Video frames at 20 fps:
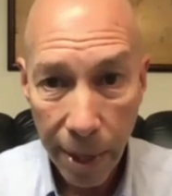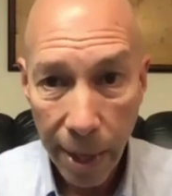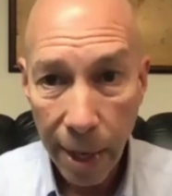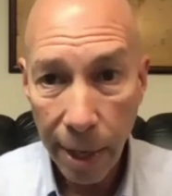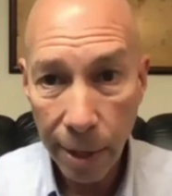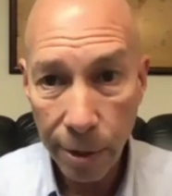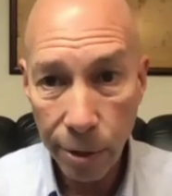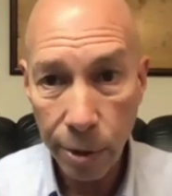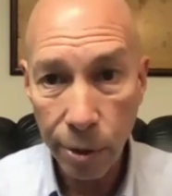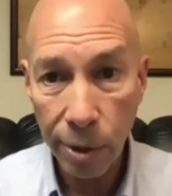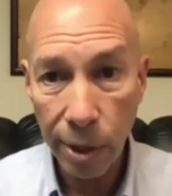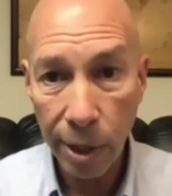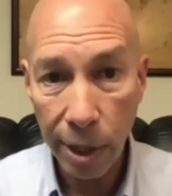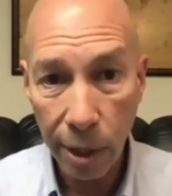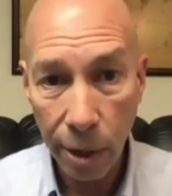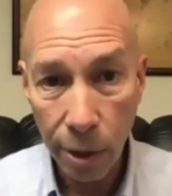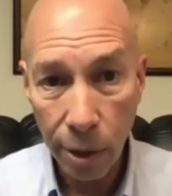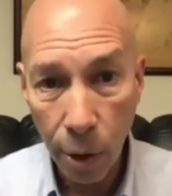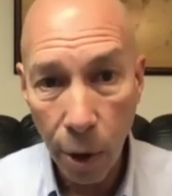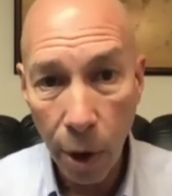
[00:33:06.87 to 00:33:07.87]
And you're going to
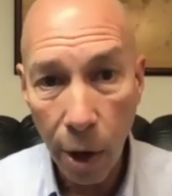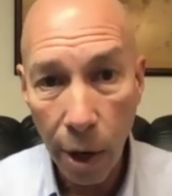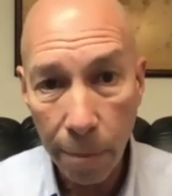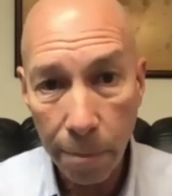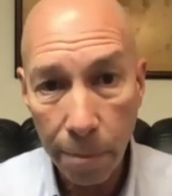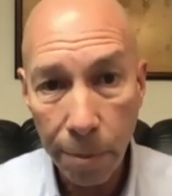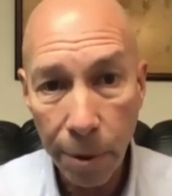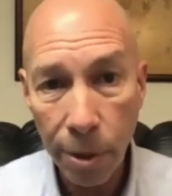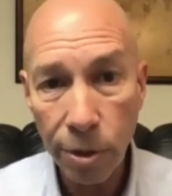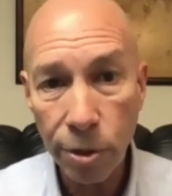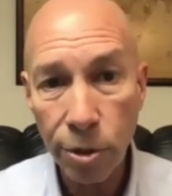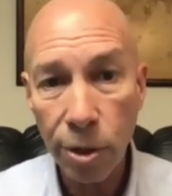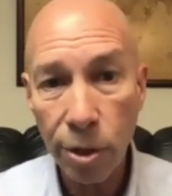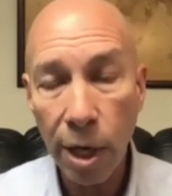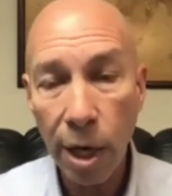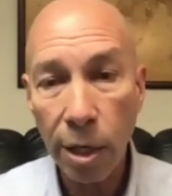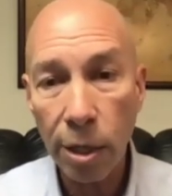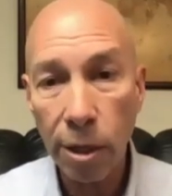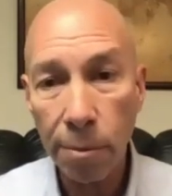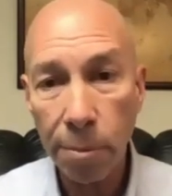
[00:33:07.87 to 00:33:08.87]
get caught because you're
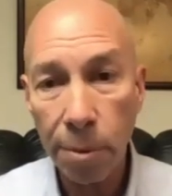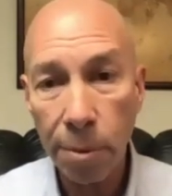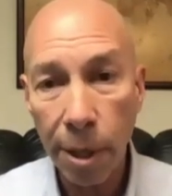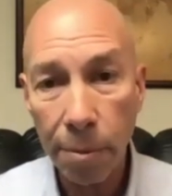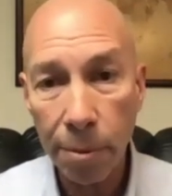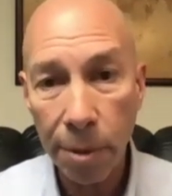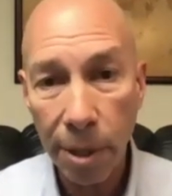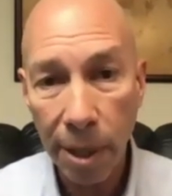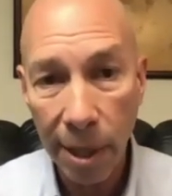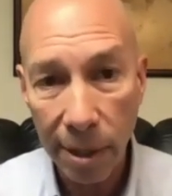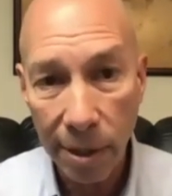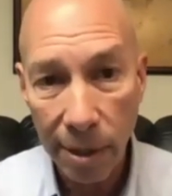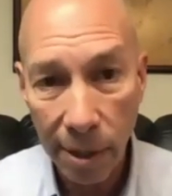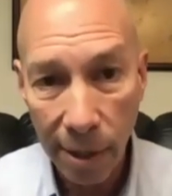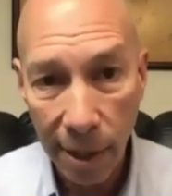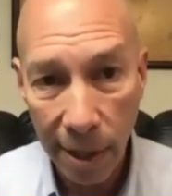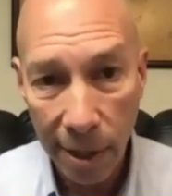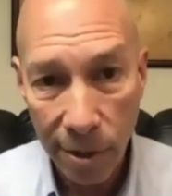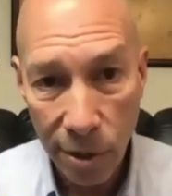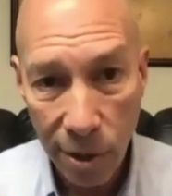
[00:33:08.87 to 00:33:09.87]
not going to be able to get the
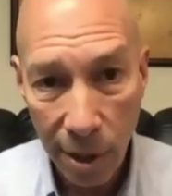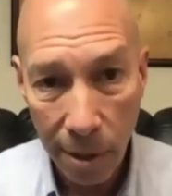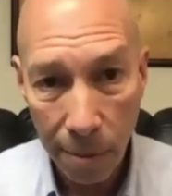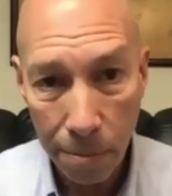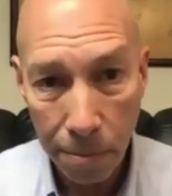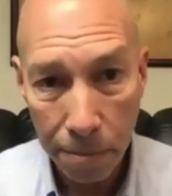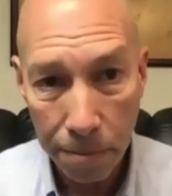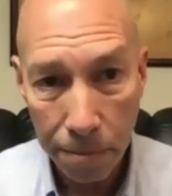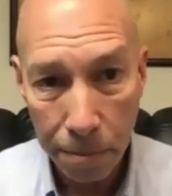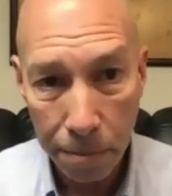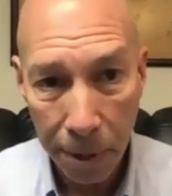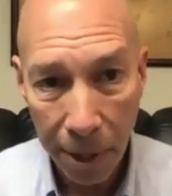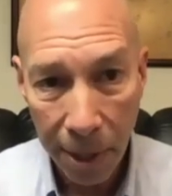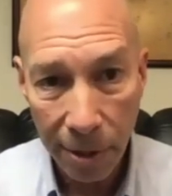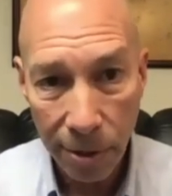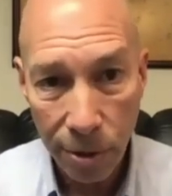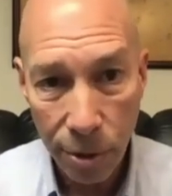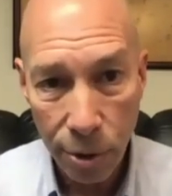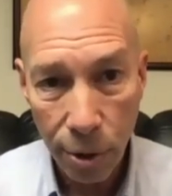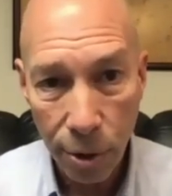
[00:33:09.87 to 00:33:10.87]
lead
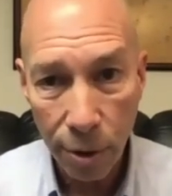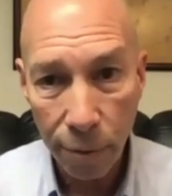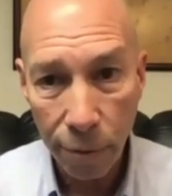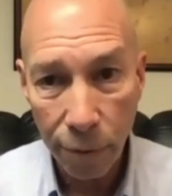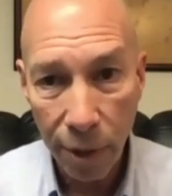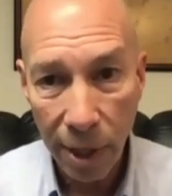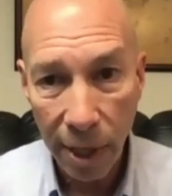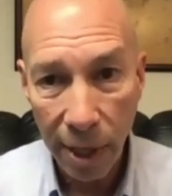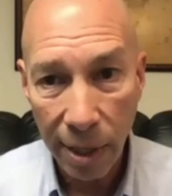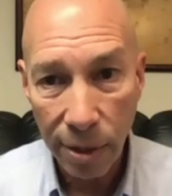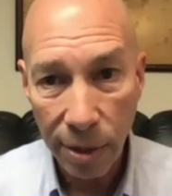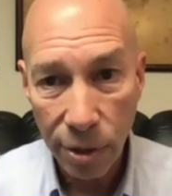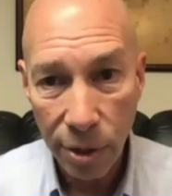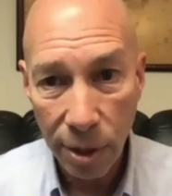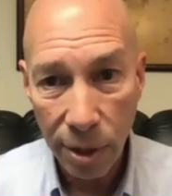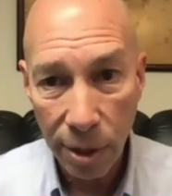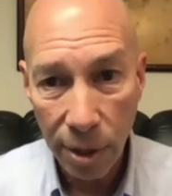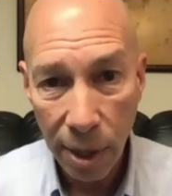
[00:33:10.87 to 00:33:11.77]
paint certification.